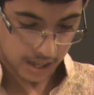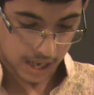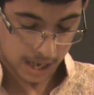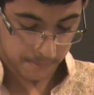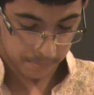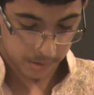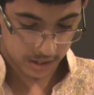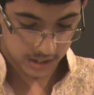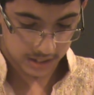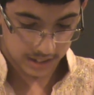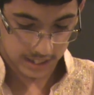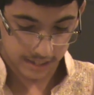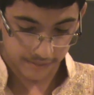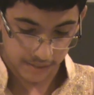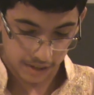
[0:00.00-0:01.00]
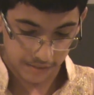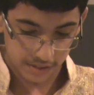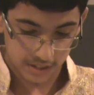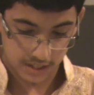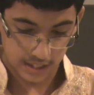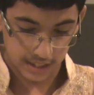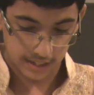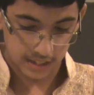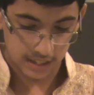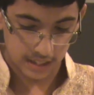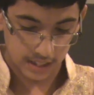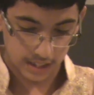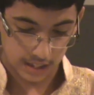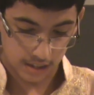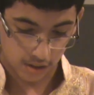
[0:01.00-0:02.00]
I personally have never seen
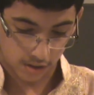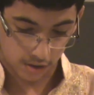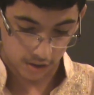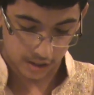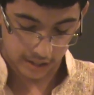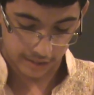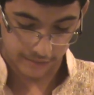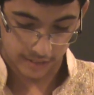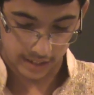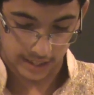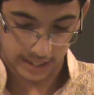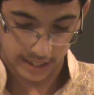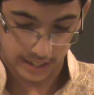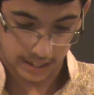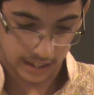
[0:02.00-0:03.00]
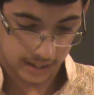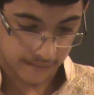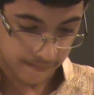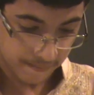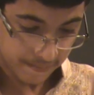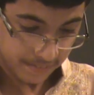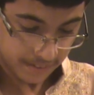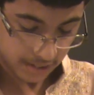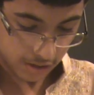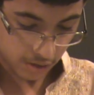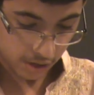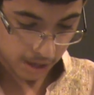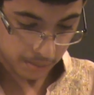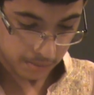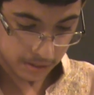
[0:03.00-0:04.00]
or lived in India, though
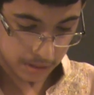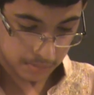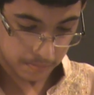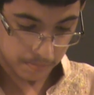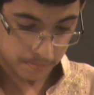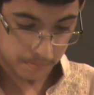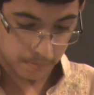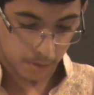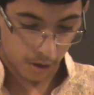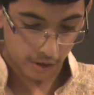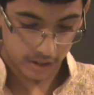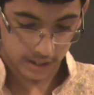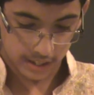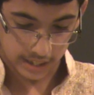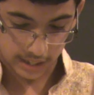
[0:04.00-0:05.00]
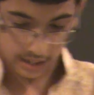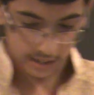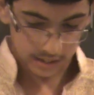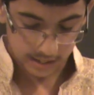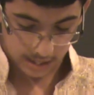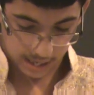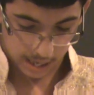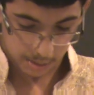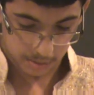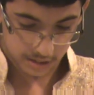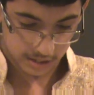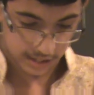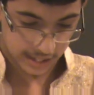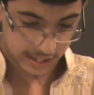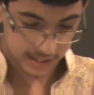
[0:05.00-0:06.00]
I was born there. I
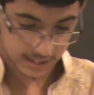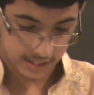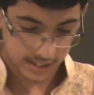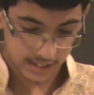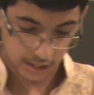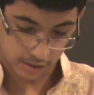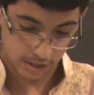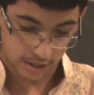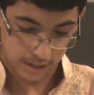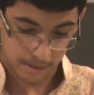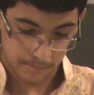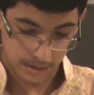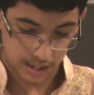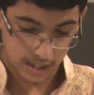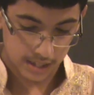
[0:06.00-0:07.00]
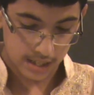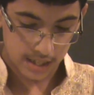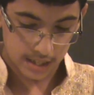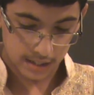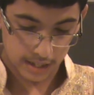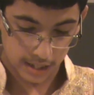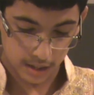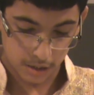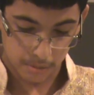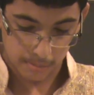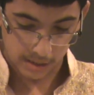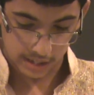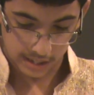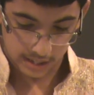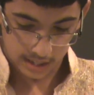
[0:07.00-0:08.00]
was raised in Saudi Arabia, then
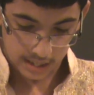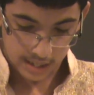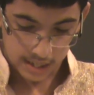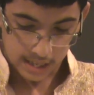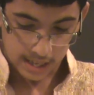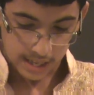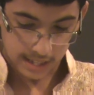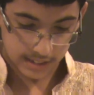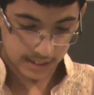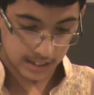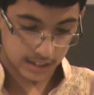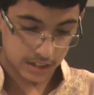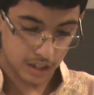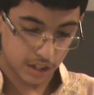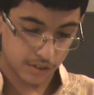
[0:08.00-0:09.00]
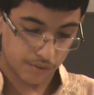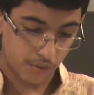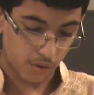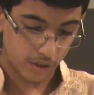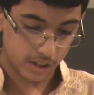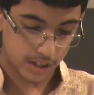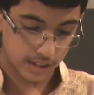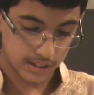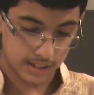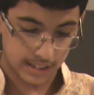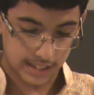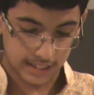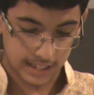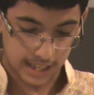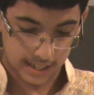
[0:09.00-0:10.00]
Dubai, and since last four years
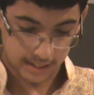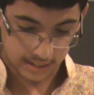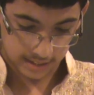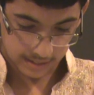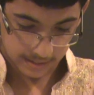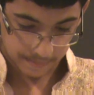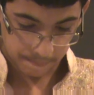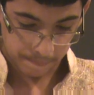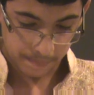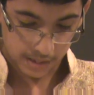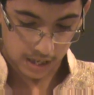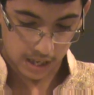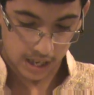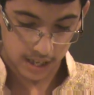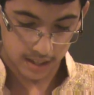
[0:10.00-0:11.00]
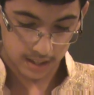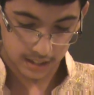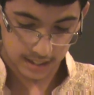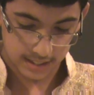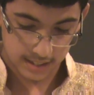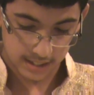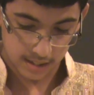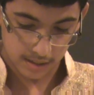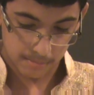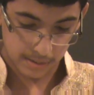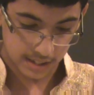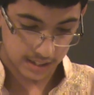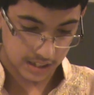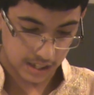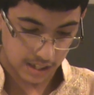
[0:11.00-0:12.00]
in Canada. I consider
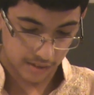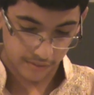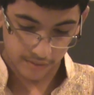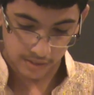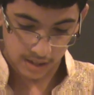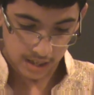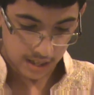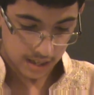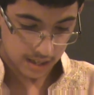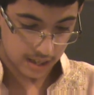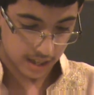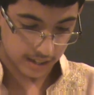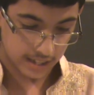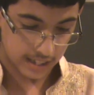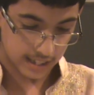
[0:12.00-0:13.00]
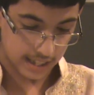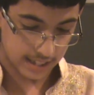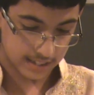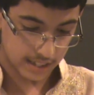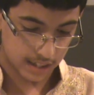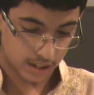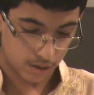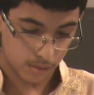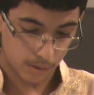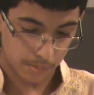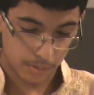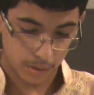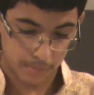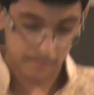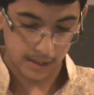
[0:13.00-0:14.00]
myself lucky as I grew
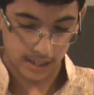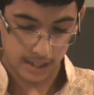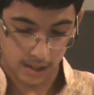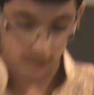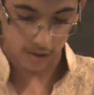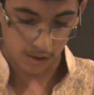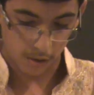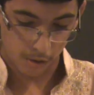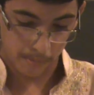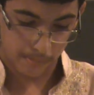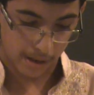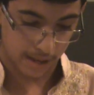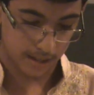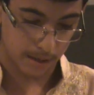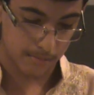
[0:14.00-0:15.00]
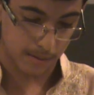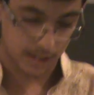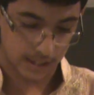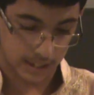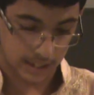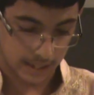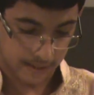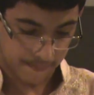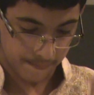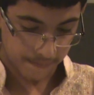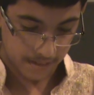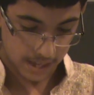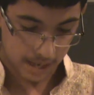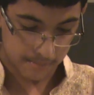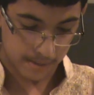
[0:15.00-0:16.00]
up with my homemaker mother
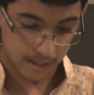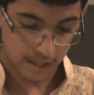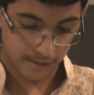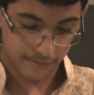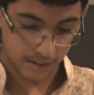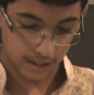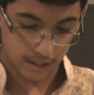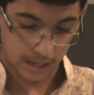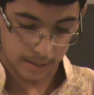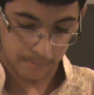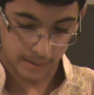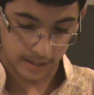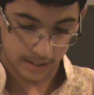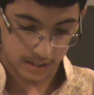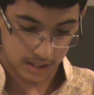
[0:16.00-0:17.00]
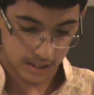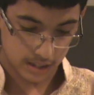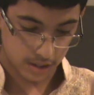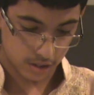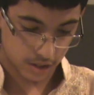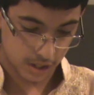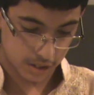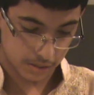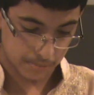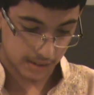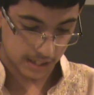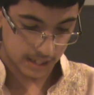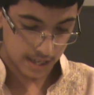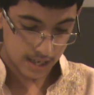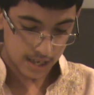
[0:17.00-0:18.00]
and my loving grandparents. Trust
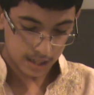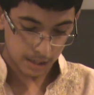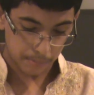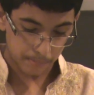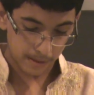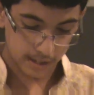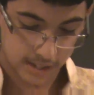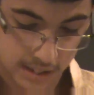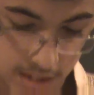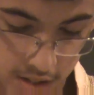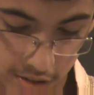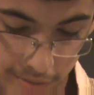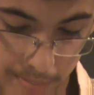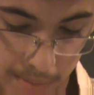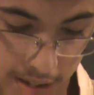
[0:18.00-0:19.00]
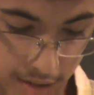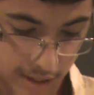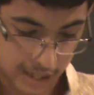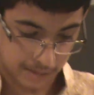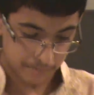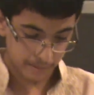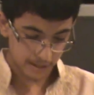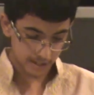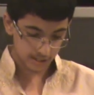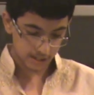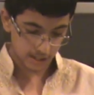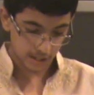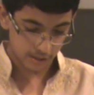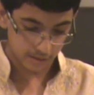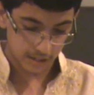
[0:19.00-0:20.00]
me, the presence of my grandparents
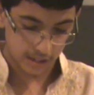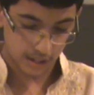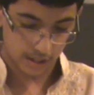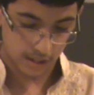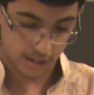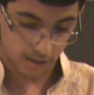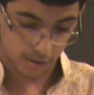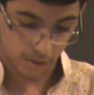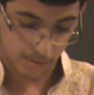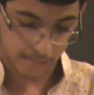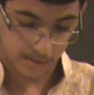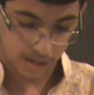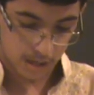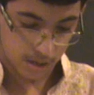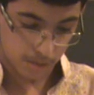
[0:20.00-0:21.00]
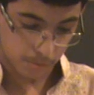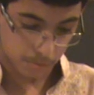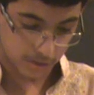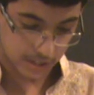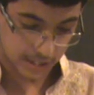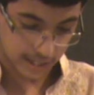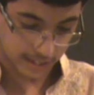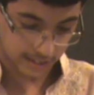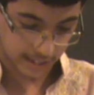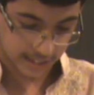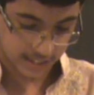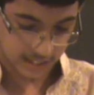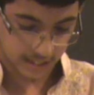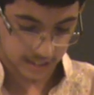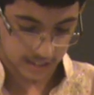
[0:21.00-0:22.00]
surrounding our home was like
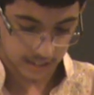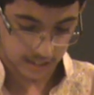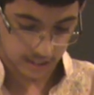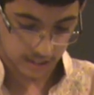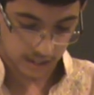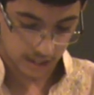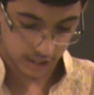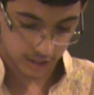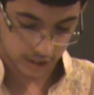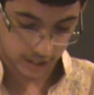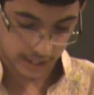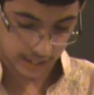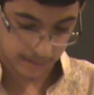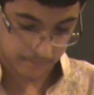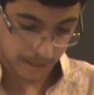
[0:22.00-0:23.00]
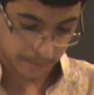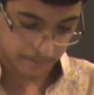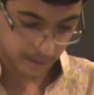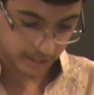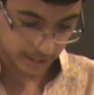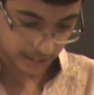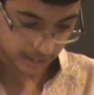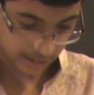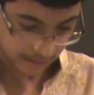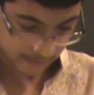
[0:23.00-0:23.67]
resting under a large shady maple tree.